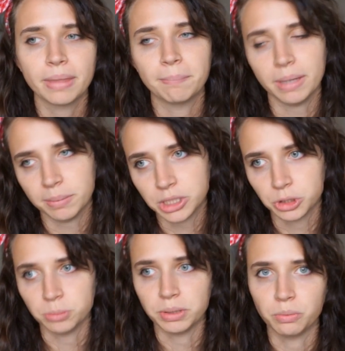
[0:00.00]
maybe
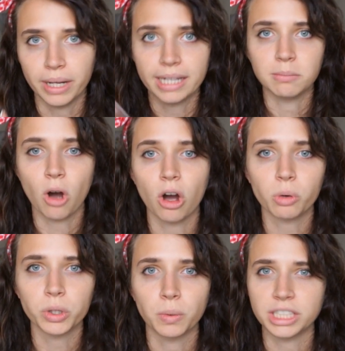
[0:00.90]
stupid, random,
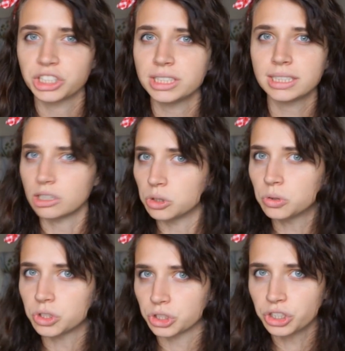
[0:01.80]
awkward questions that
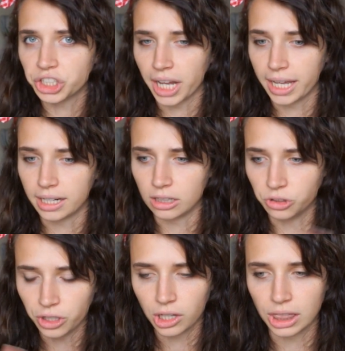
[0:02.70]
Google search and
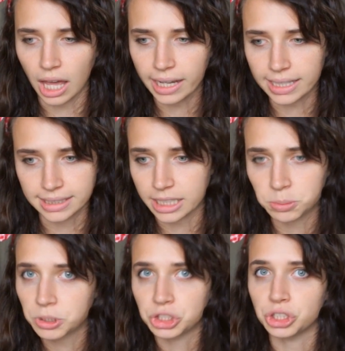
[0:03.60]
looking online and
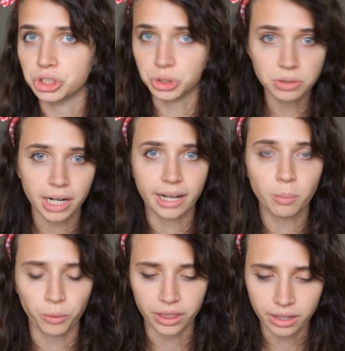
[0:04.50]
textbooks just do not
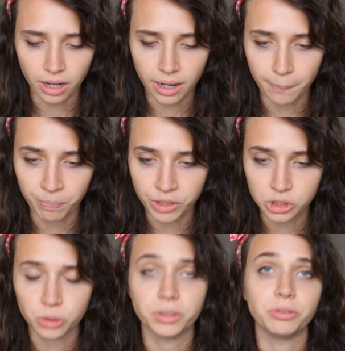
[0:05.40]
help with.
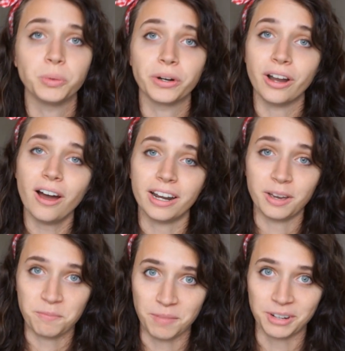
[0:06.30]
So if you are not
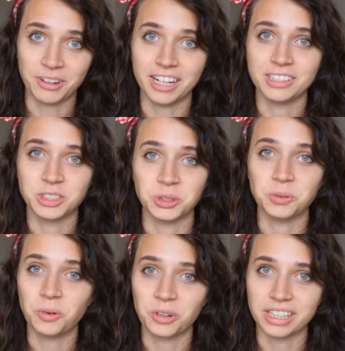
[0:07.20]
married
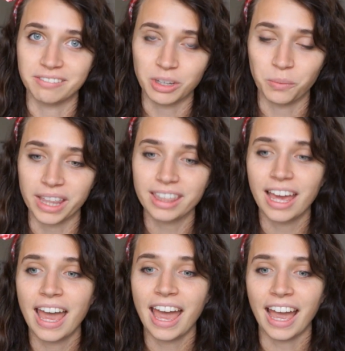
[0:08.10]
to or living with
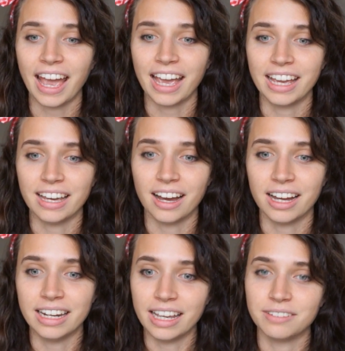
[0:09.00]
a
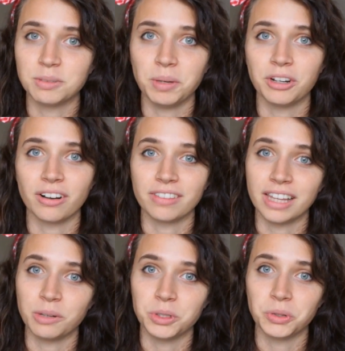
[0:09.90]
native speaker of the
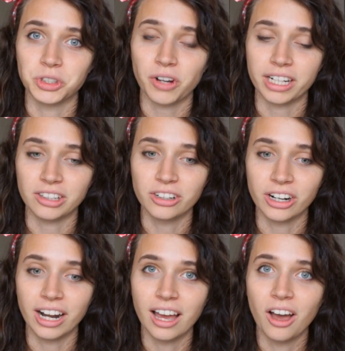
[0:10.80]
language you are trying to
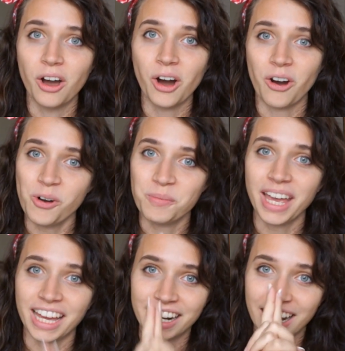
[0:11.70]
learn, oh
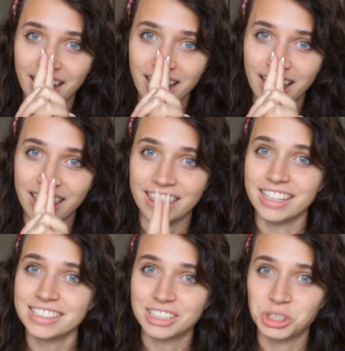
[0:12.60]
man,
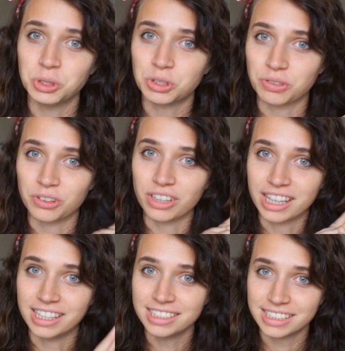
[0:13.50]
this is useful,
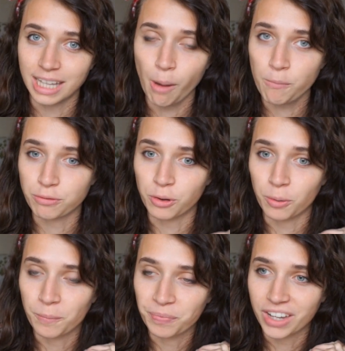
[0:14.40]
this is helpful.